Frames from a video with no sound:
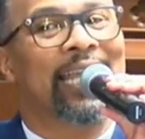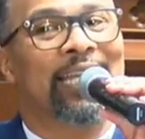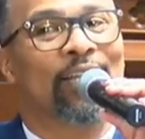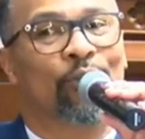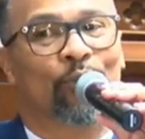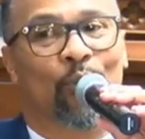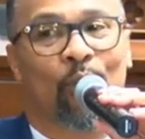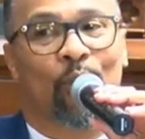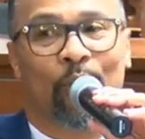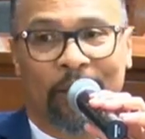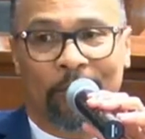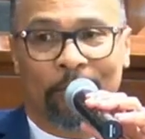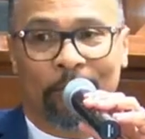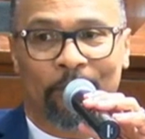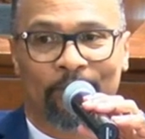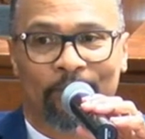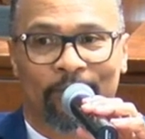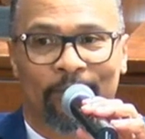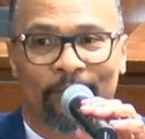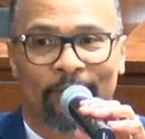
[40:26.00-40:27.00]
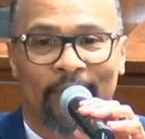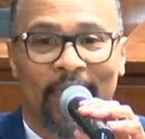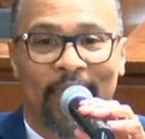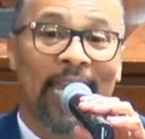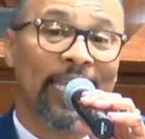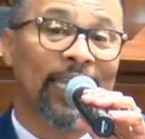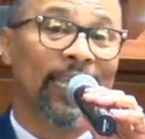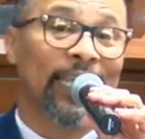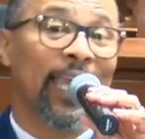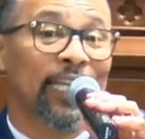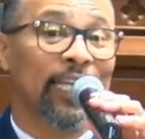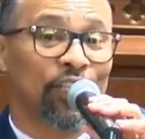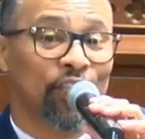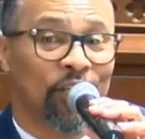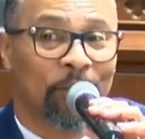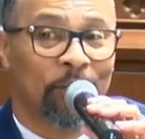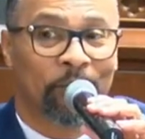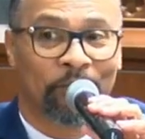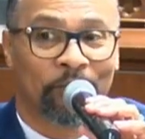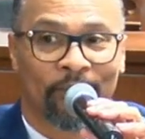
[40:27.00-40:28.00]
him and catch him.
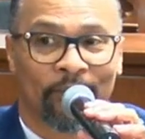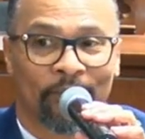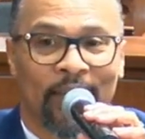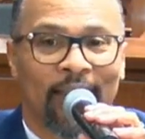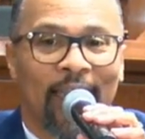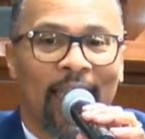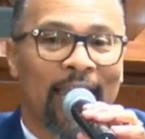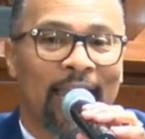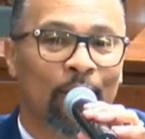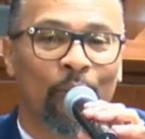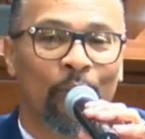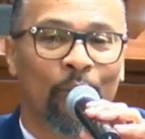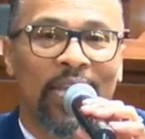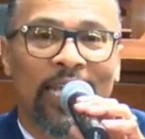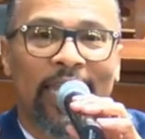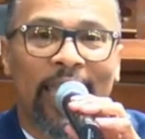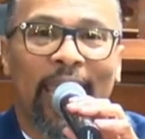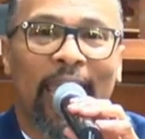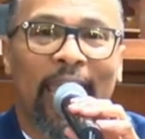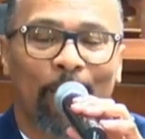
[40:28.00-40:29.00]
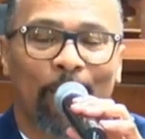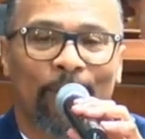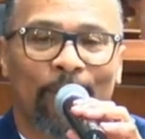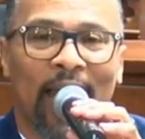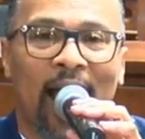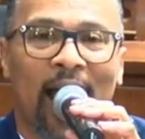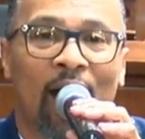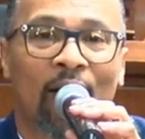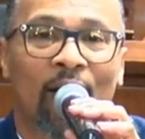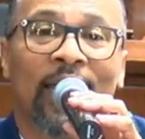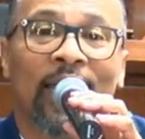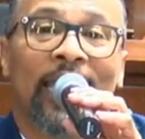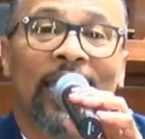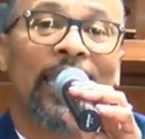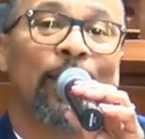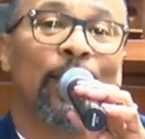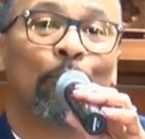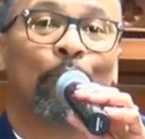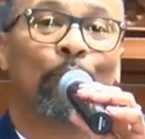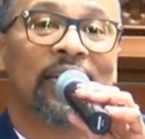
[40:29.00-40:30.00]
And when he came down, he busts
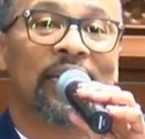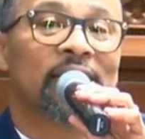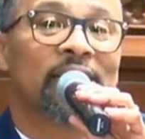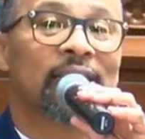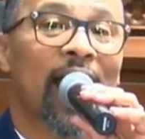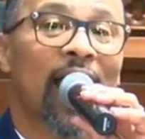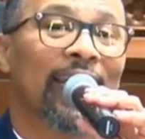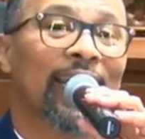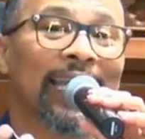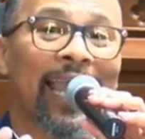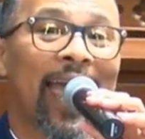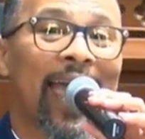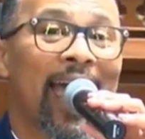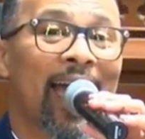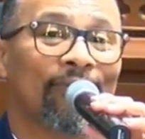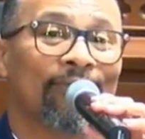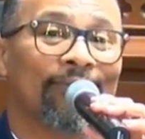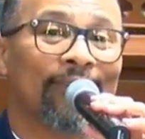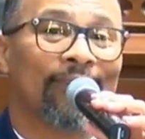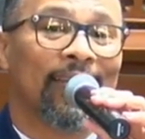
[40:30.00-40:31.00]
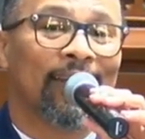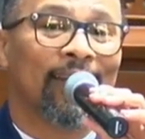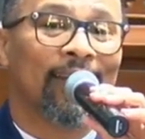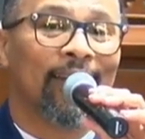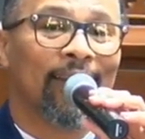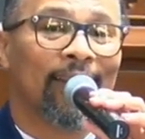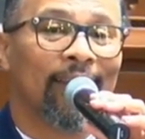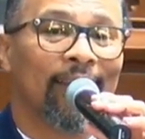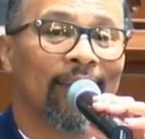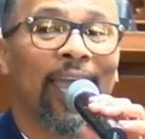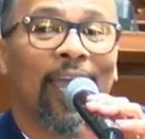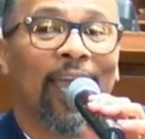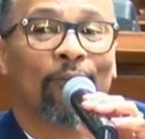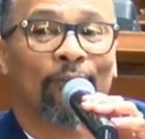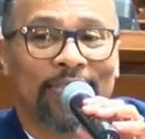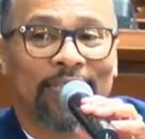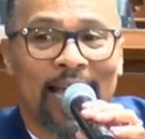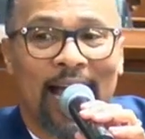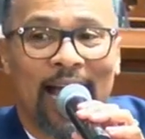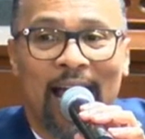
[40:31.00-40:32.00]
out laughing every time.
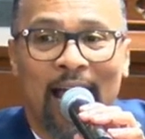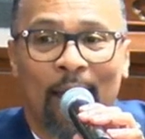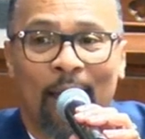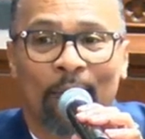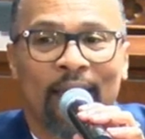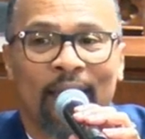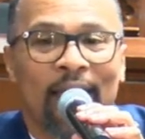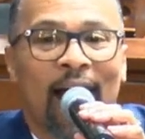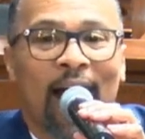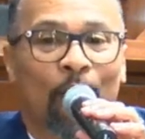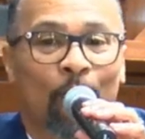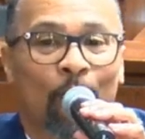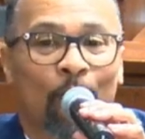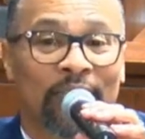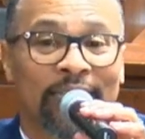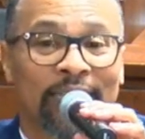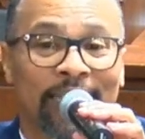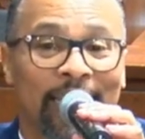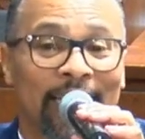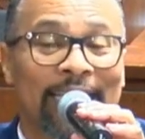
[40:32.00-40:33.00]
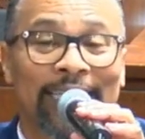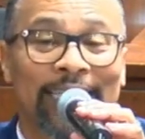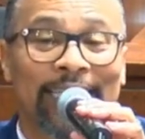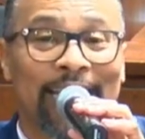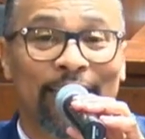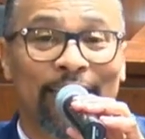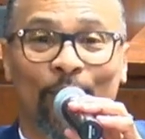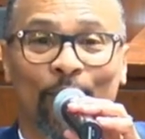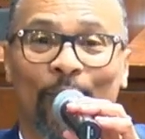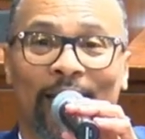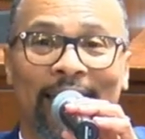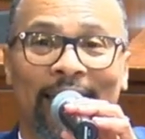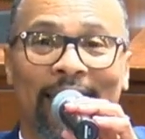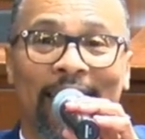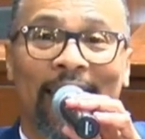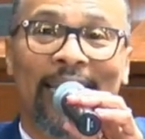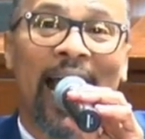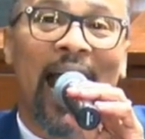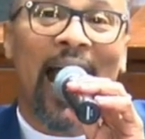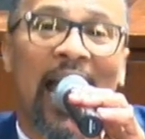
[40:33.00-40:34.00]
Once again, he say, Do it again. I
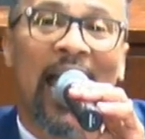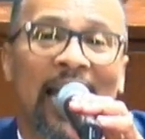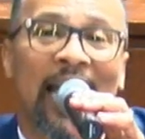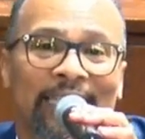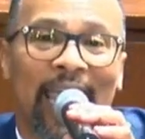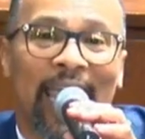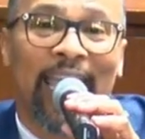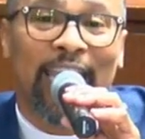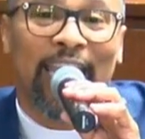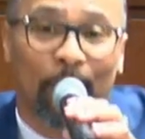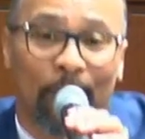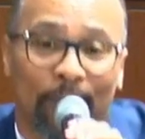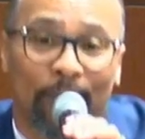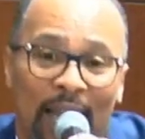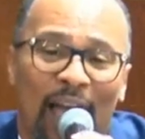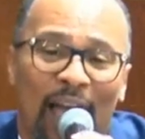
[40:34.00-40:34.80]
take him and I throw